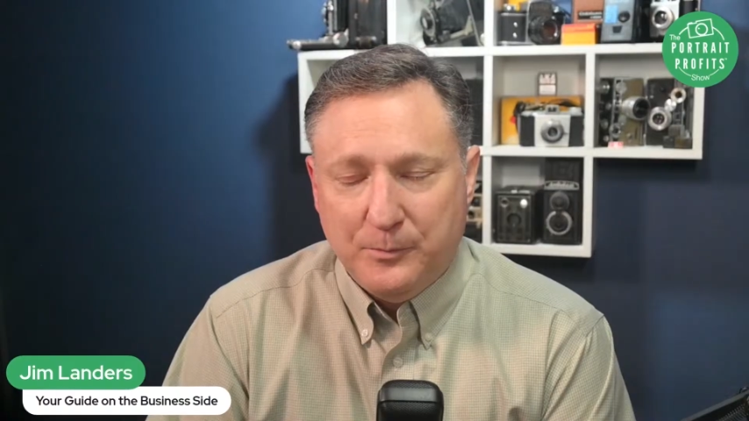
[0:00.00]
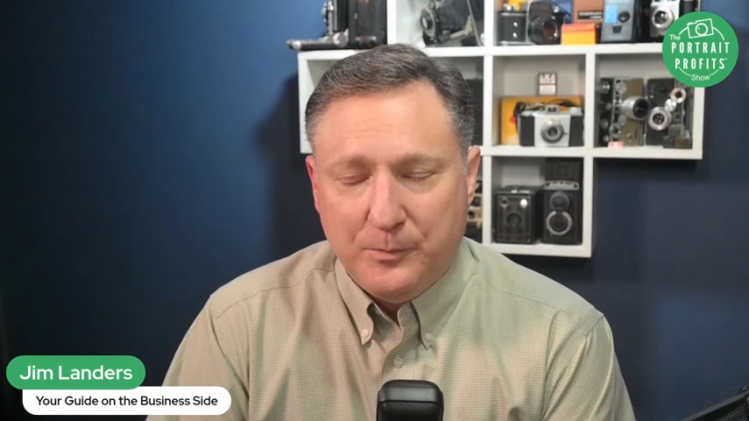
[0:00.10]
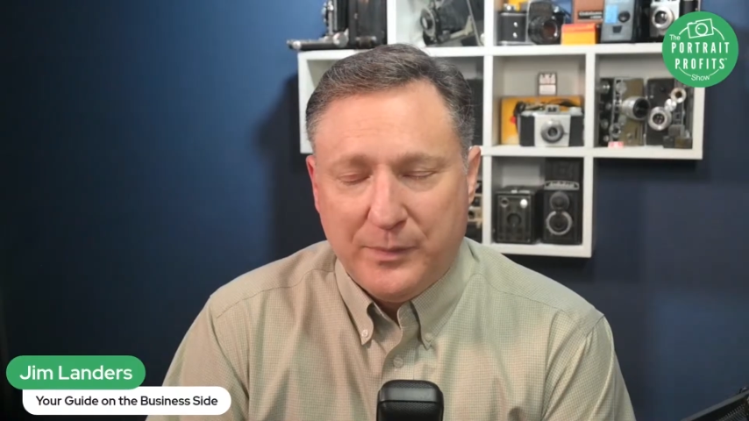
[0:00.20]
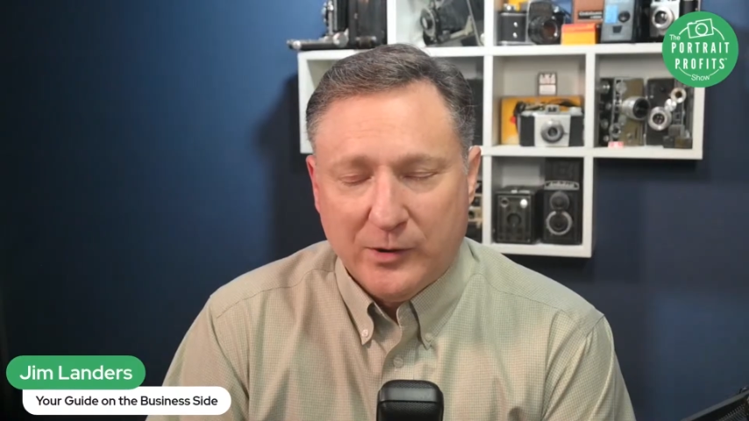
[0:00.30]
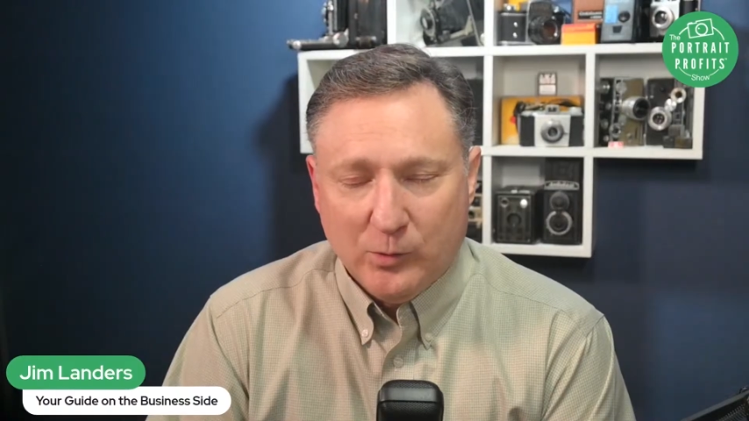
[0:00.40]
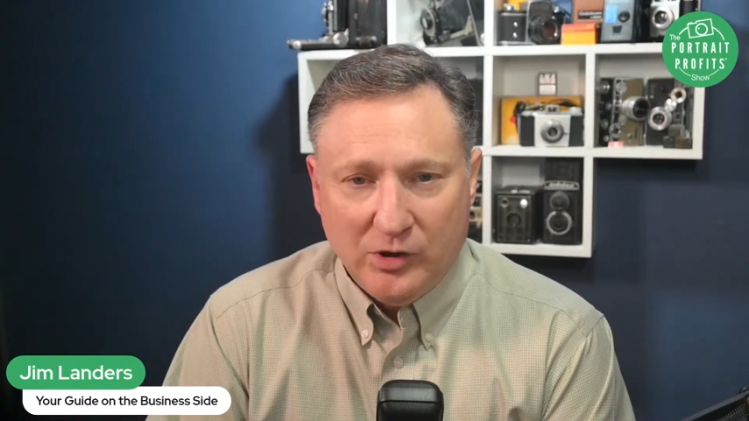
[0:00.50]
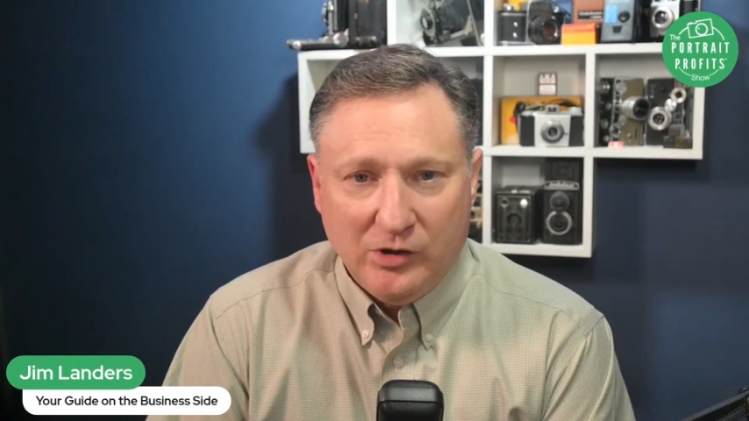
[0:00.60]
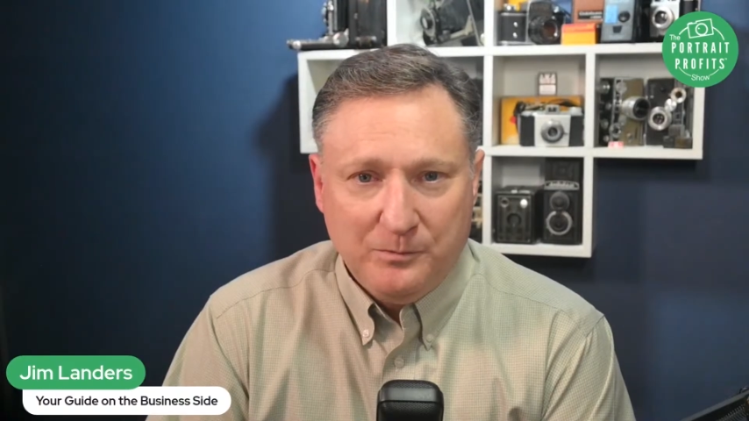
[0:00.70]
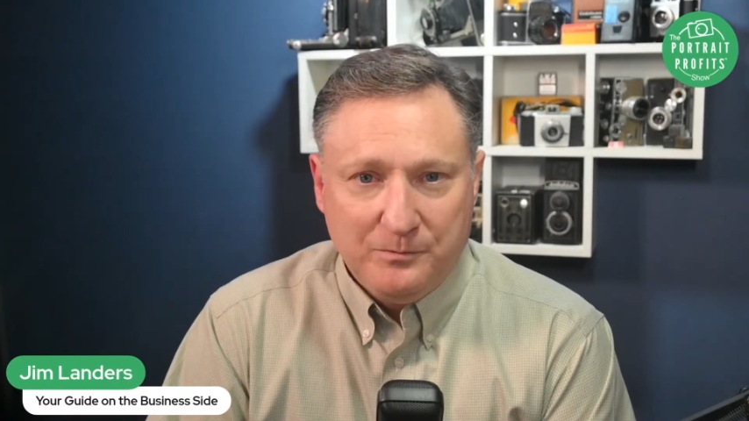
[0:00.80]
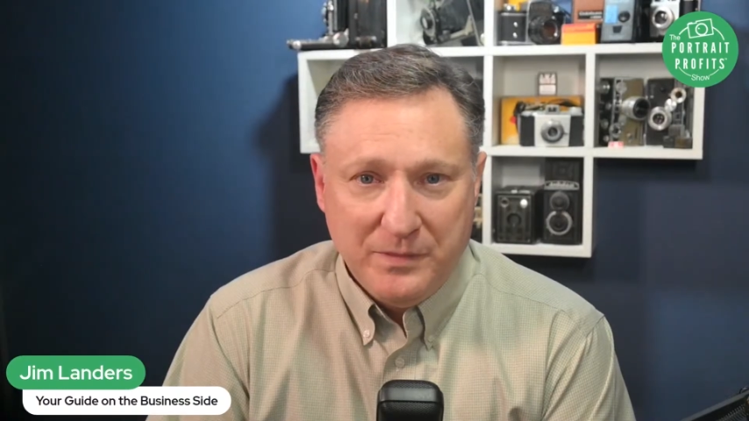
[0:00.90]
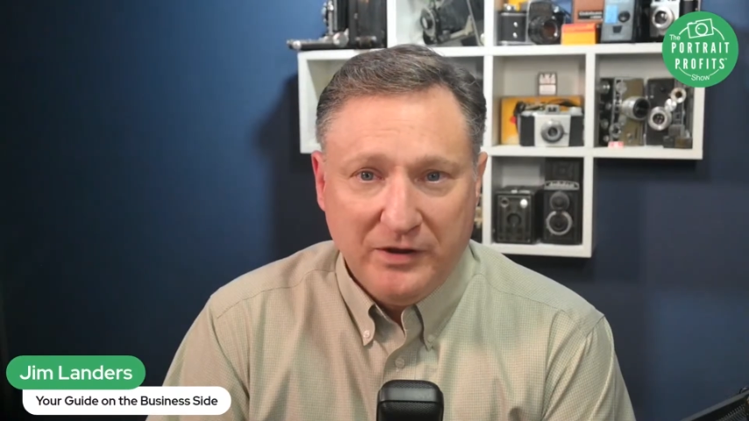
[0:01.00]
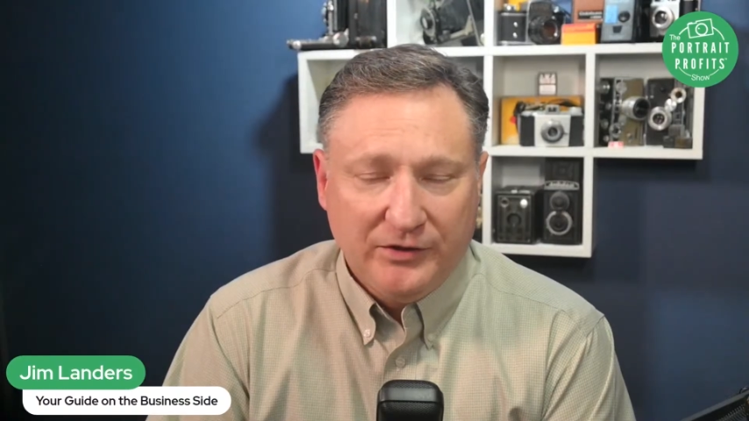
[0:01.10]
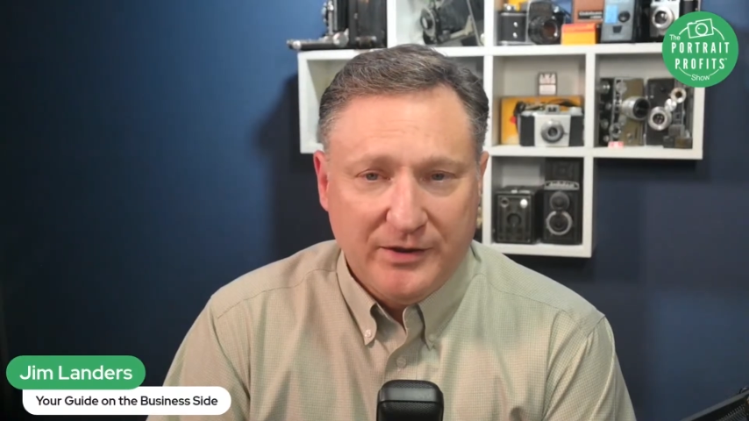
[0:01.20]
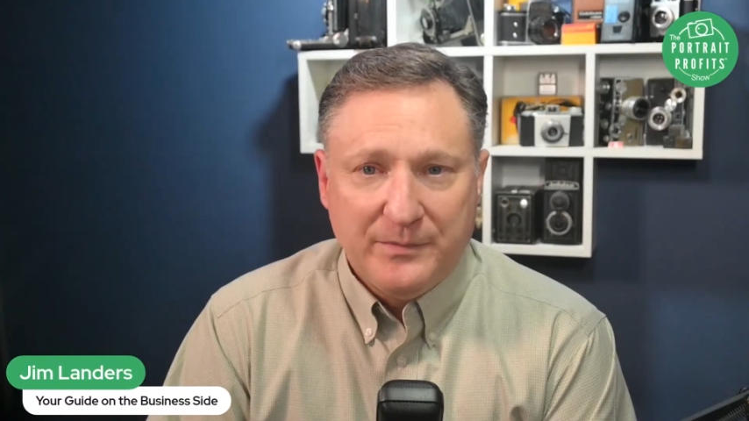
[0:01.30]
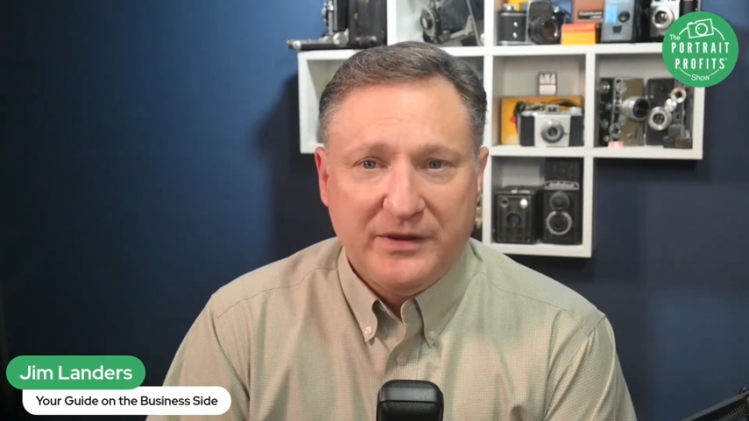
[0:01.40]
But it will build
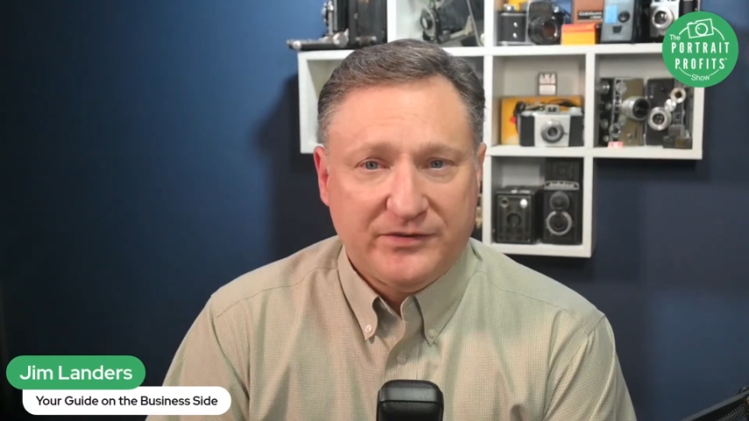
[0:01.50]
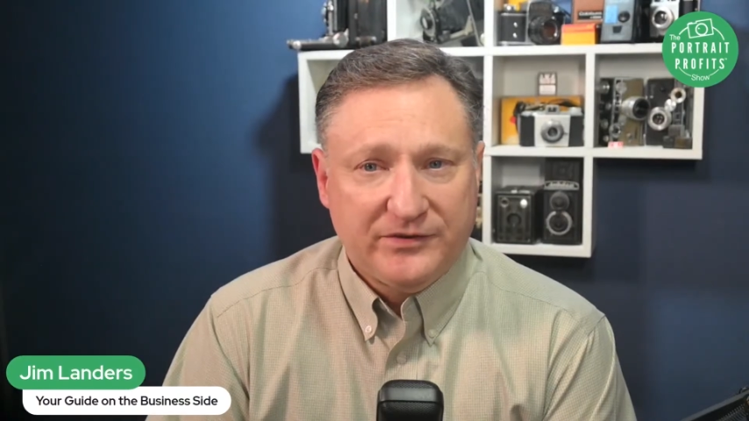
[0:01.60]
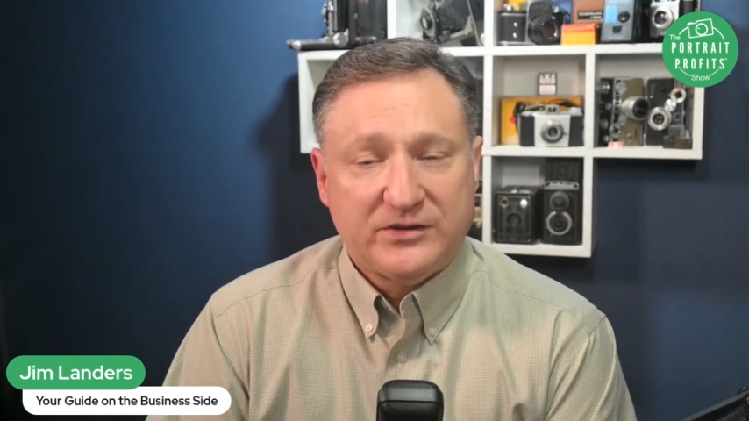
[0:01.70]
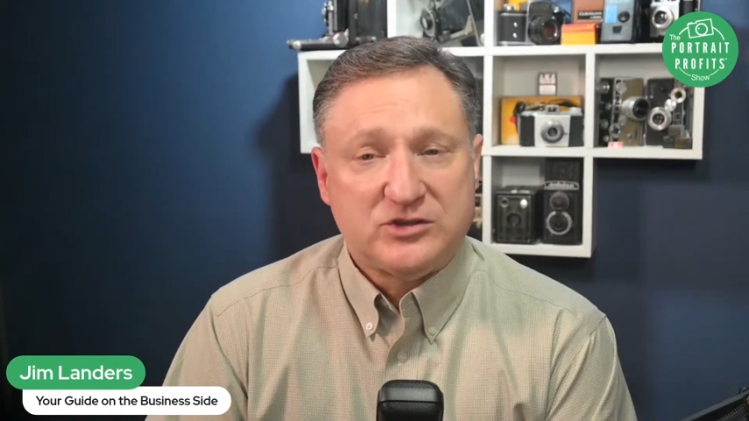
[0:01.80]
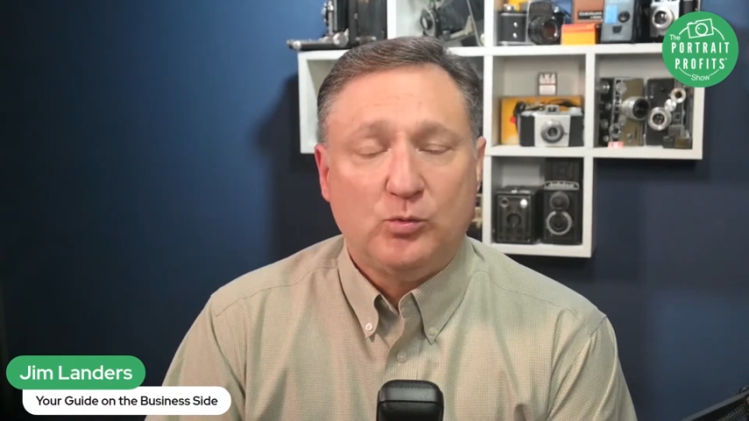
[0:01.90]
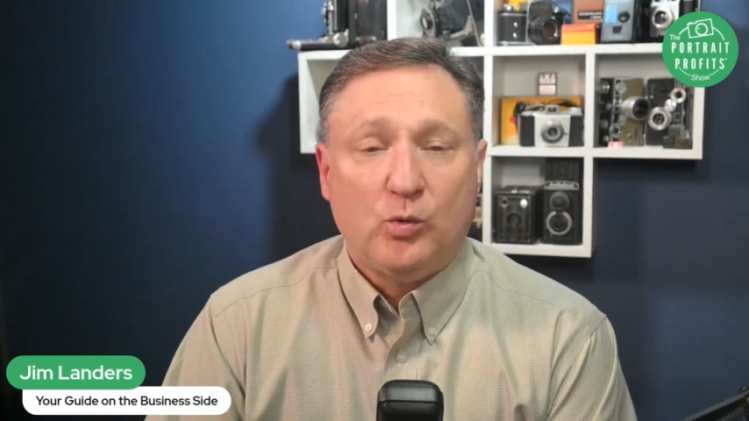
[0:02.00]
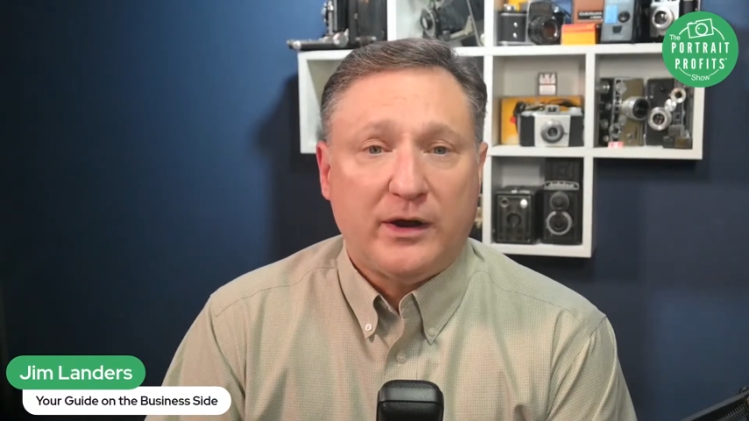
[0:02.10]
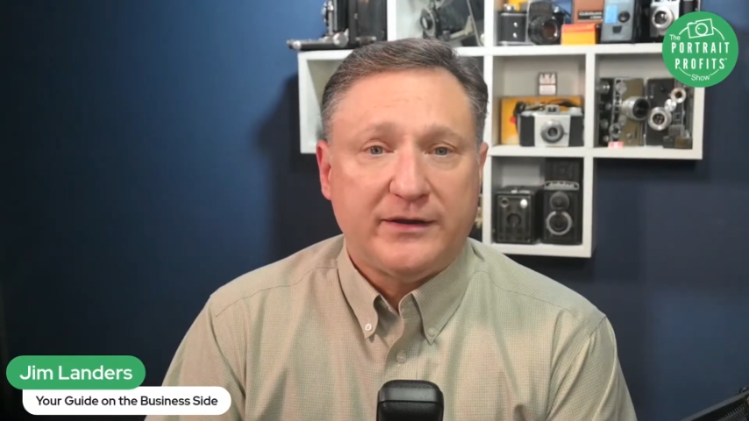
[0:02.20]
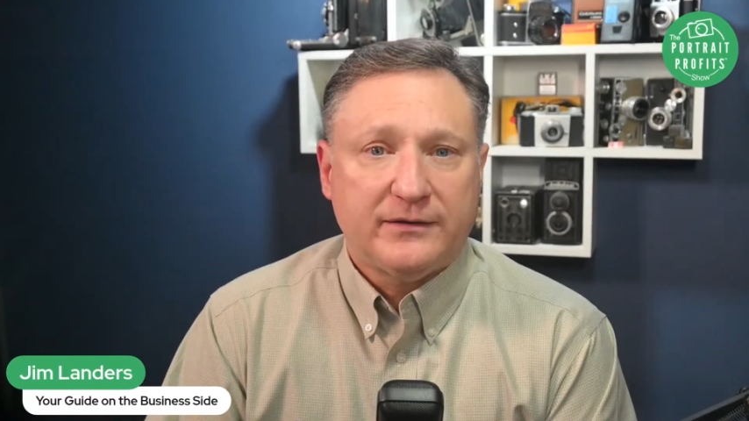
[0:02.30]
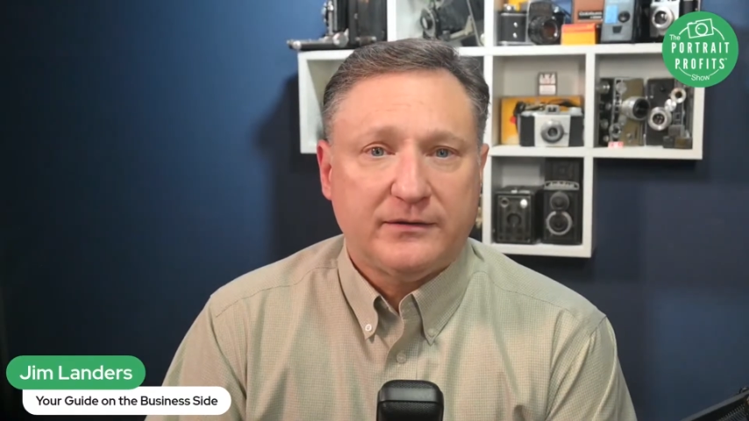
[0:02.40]
the business that you want.